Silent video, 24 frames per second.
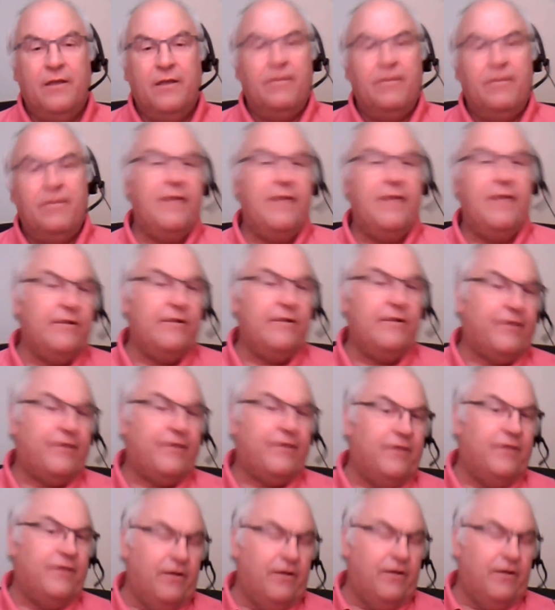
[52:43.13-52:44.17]
But in the early
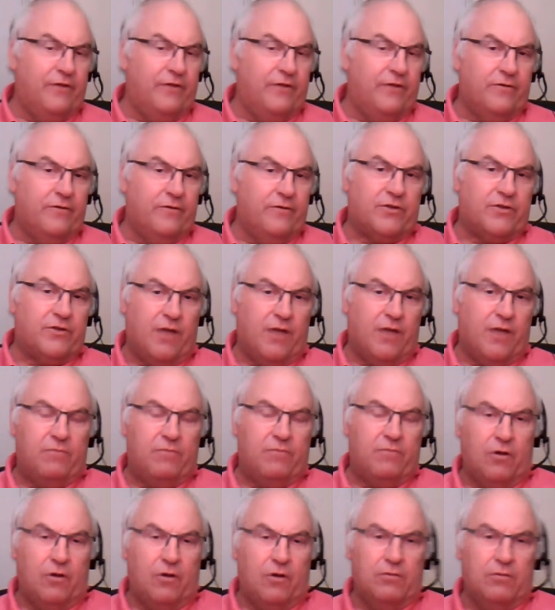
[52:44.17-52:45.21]
1600s, there was a chap
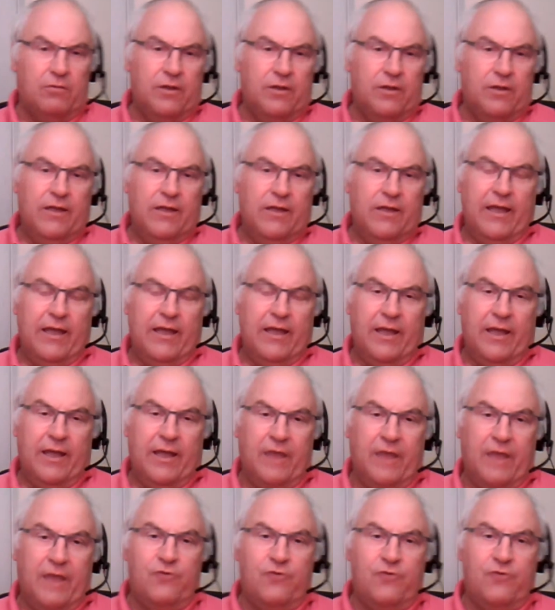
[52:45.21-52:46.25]
called
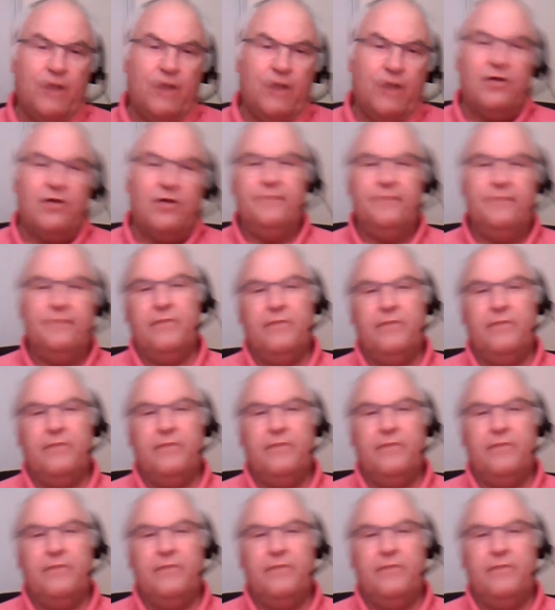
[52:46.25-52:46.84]
Andrew Usher.